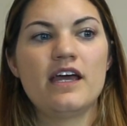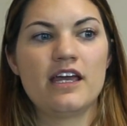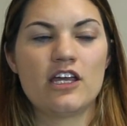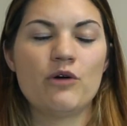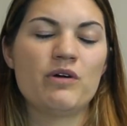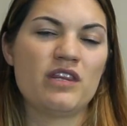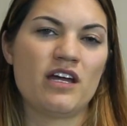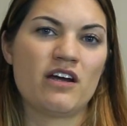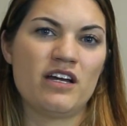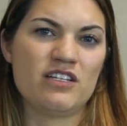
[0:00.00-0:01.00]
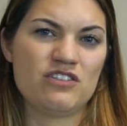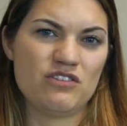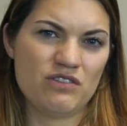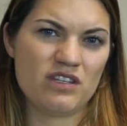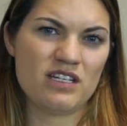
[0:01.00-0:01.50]
and go in there and
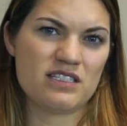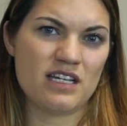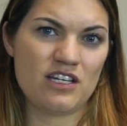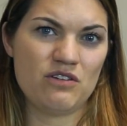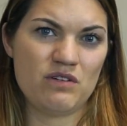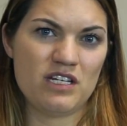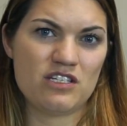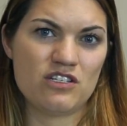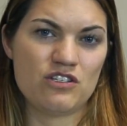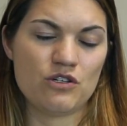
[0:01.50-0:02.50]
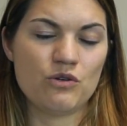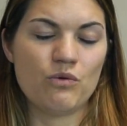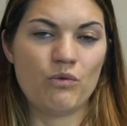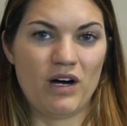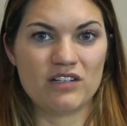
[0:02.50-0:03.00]
do the things that you need to do
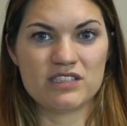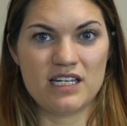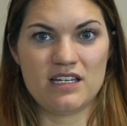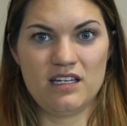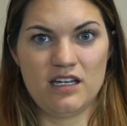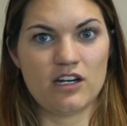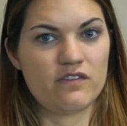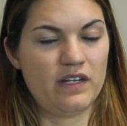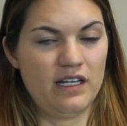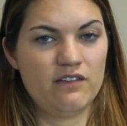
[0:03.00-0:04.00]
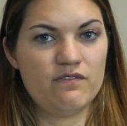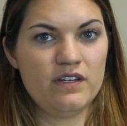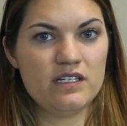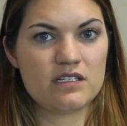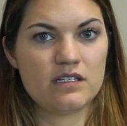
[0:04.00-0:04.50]
while taking care of an
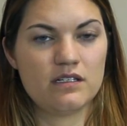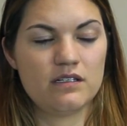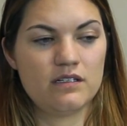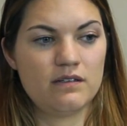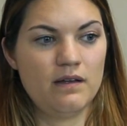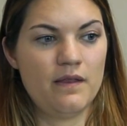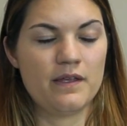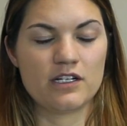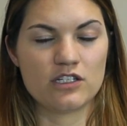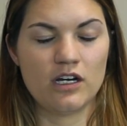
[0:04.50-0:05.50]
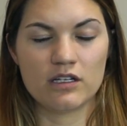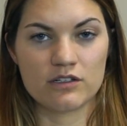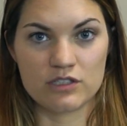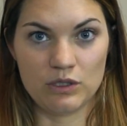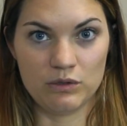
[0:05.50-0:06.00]
infant. And then a toddler
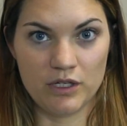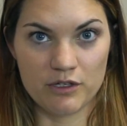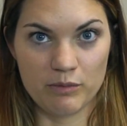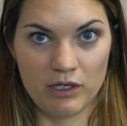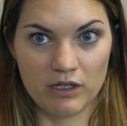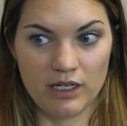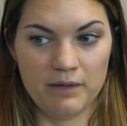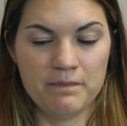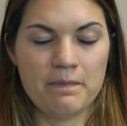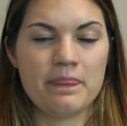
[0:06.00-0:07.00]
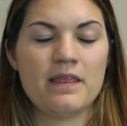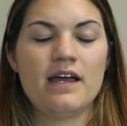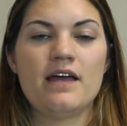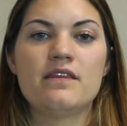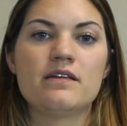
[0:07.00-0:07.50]
is a whole other ballgame.
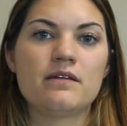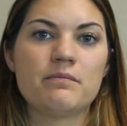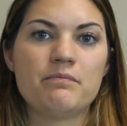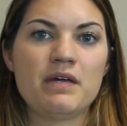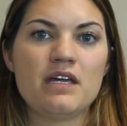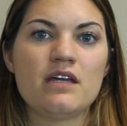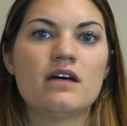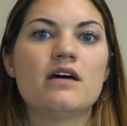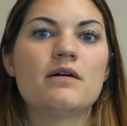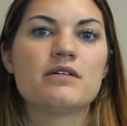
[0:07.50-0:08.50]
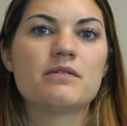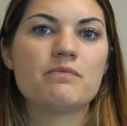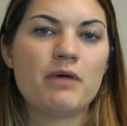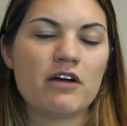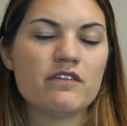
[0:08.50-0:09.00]
And then B,
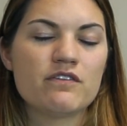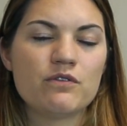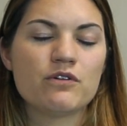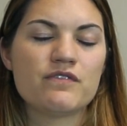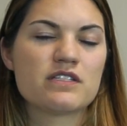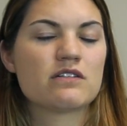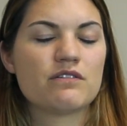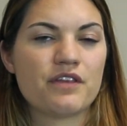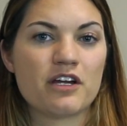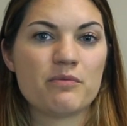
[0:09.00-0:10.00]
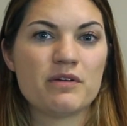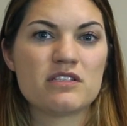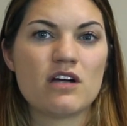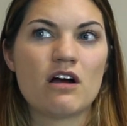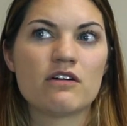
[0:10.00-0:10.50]
pelvic floor physical
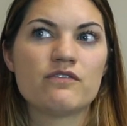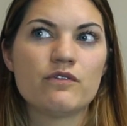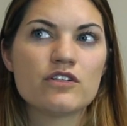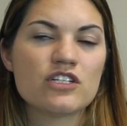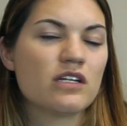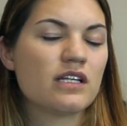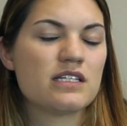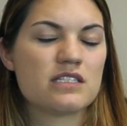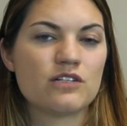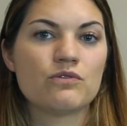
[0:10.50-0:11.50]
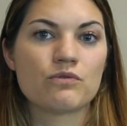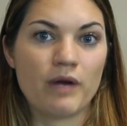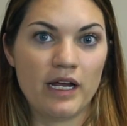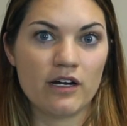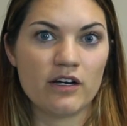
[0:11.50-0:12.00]
therapists are unfortunately still
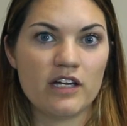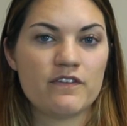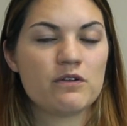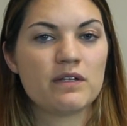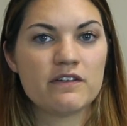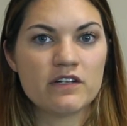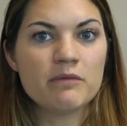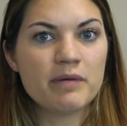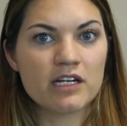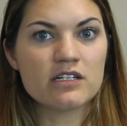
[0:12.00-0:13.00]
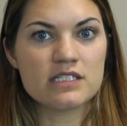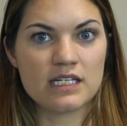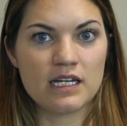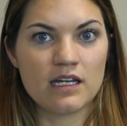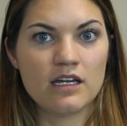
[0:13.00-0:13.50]
rare. If you live in a bigger
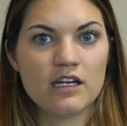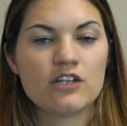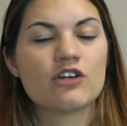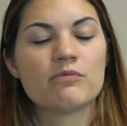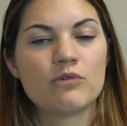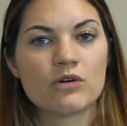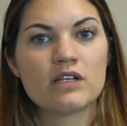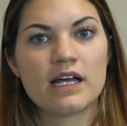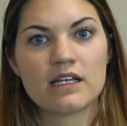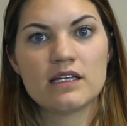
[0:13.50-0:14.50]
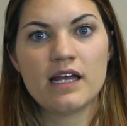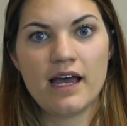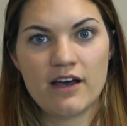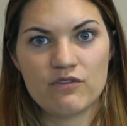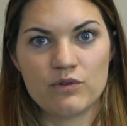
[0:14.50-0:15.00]
city, you're more likely to
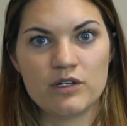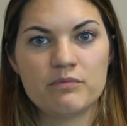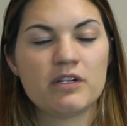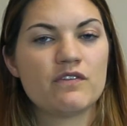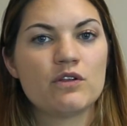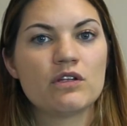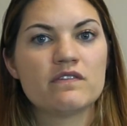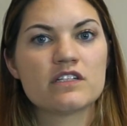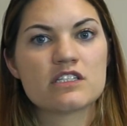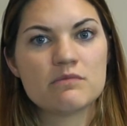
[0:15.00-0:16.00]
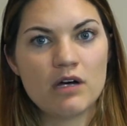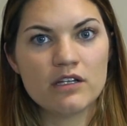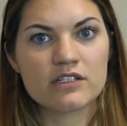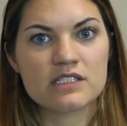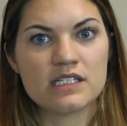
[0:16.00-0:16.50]
have one, but if you live in a
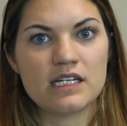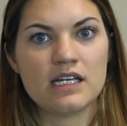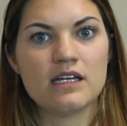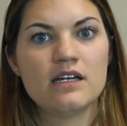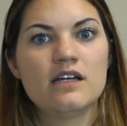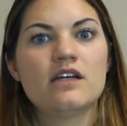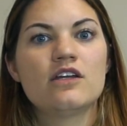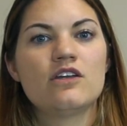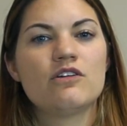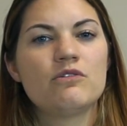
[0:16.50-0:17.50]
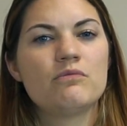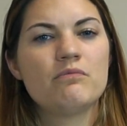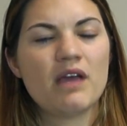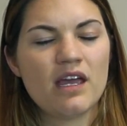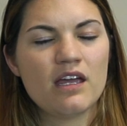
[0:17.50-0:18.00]
smaller city, you
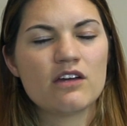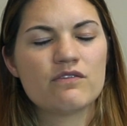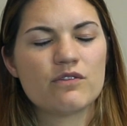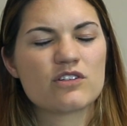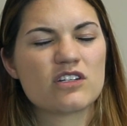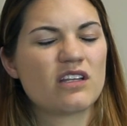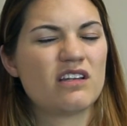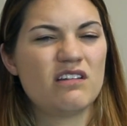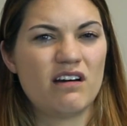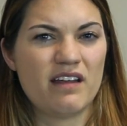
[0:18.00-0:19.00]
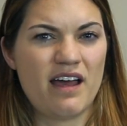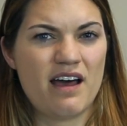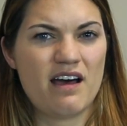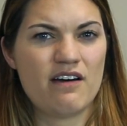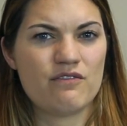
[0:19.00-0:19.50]
may unfortunately not
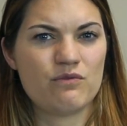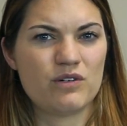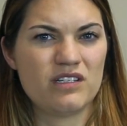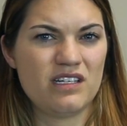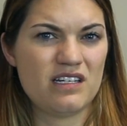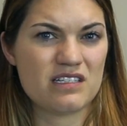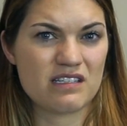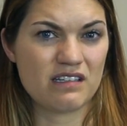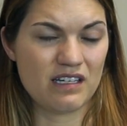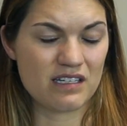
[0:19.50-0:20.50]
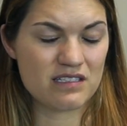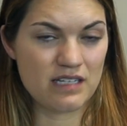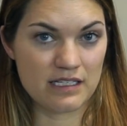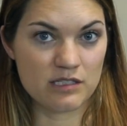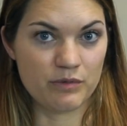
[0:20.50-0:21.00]
have one easily
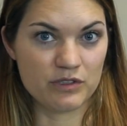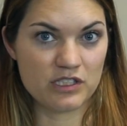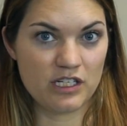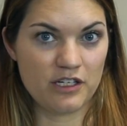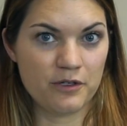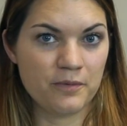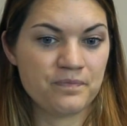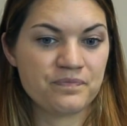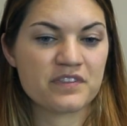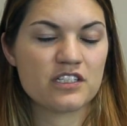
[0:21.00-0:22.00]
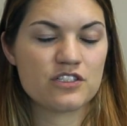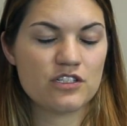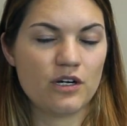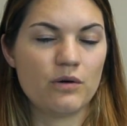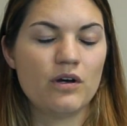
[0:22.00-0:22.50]
accessible to you.
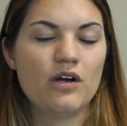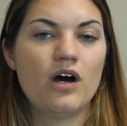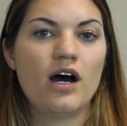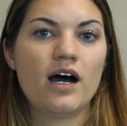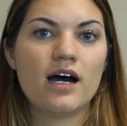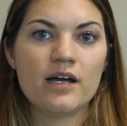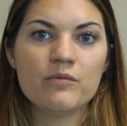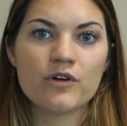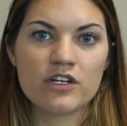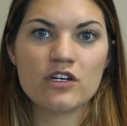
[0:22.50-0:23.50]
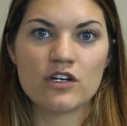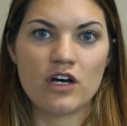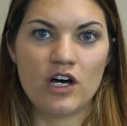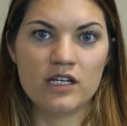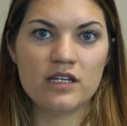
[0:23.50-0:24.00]
So I'm working on
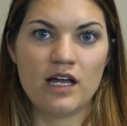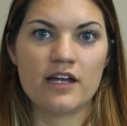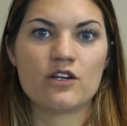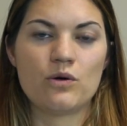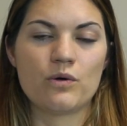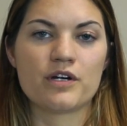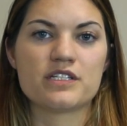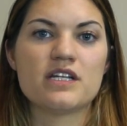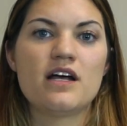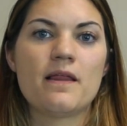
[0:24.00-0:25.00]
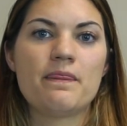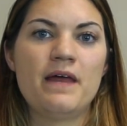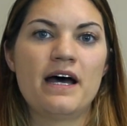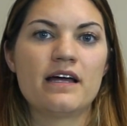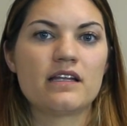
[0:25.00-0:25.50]
an online course
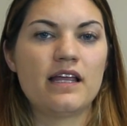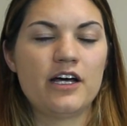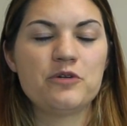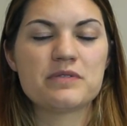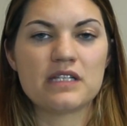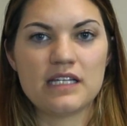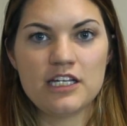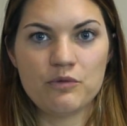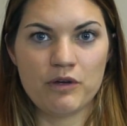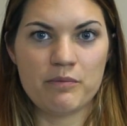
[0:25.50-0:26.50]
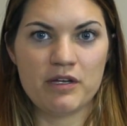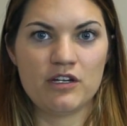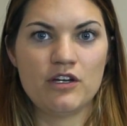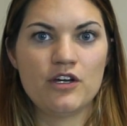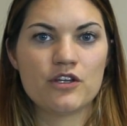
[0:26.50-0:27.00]
that helps lead
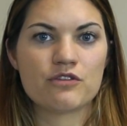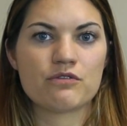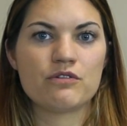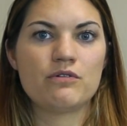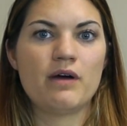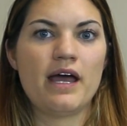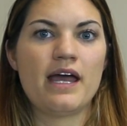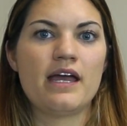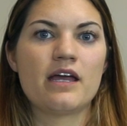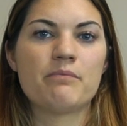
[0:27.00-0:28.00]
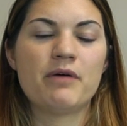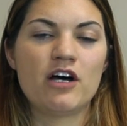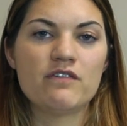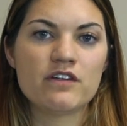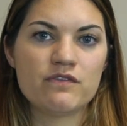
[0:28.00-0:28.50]
women through a
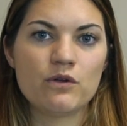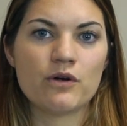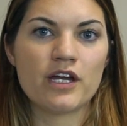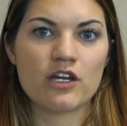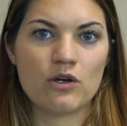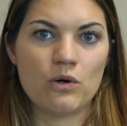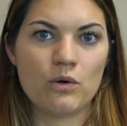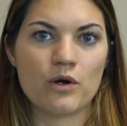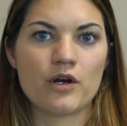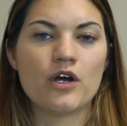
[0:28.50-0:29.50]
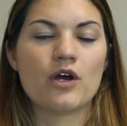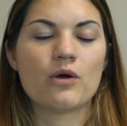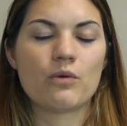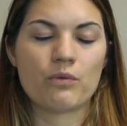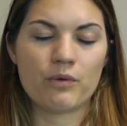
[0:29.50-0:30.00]
pelvic floor and core
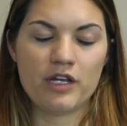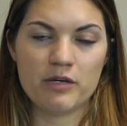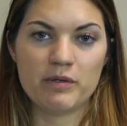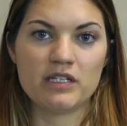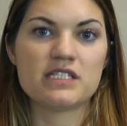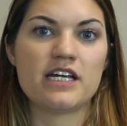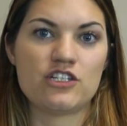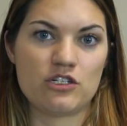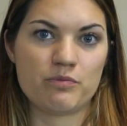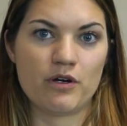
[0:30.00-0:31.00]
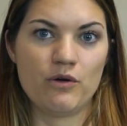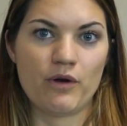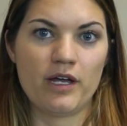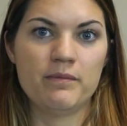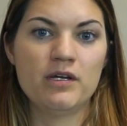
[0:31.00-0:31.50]
rehabilitation
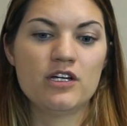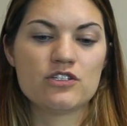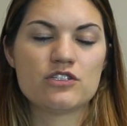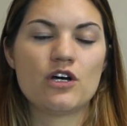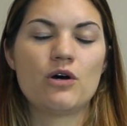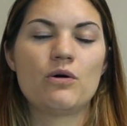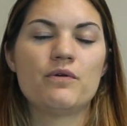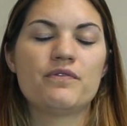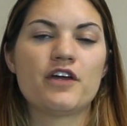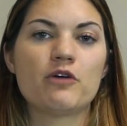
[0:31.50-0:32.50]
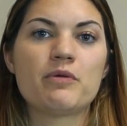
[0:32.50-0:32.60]
program. So there'll